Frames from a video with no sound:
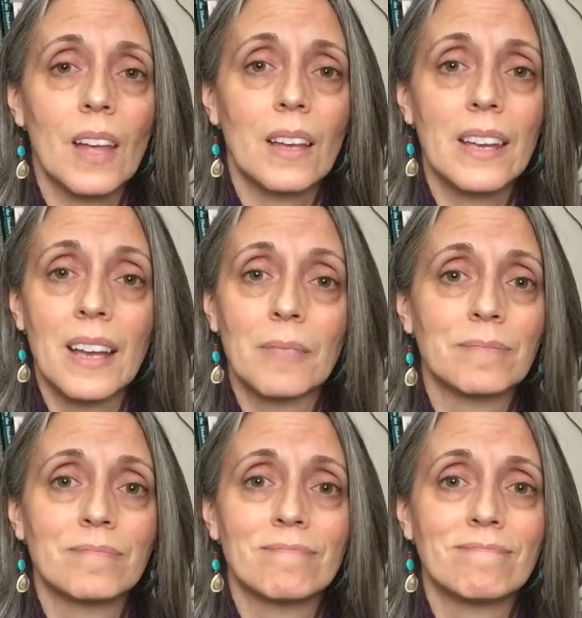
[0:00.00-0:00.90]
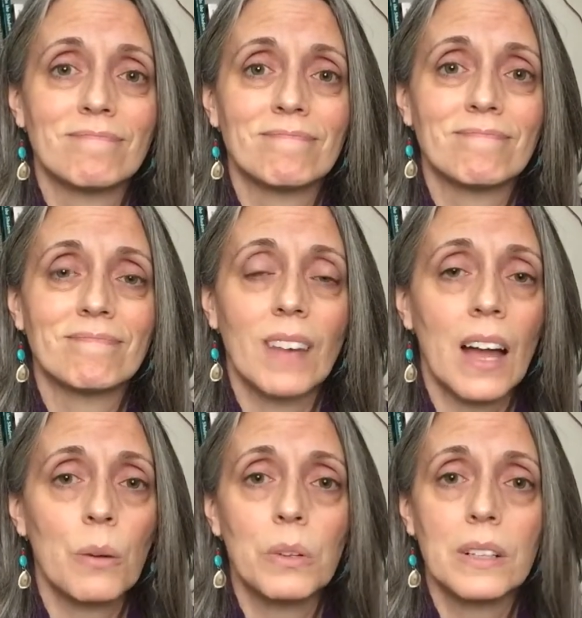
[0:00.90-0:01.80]
Yeah.
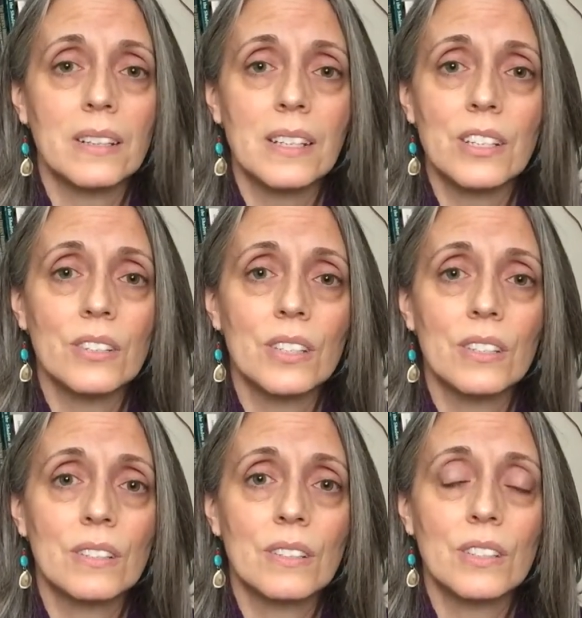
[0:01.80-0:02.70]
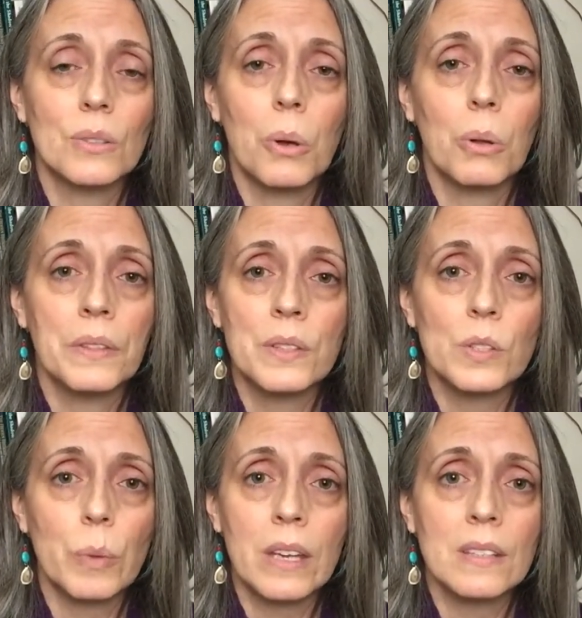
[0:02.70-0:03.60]
I will continue to hold this
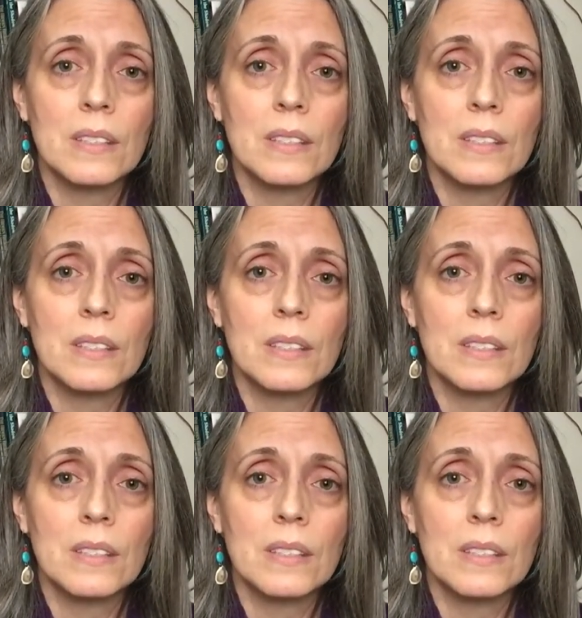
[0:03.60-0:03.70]
space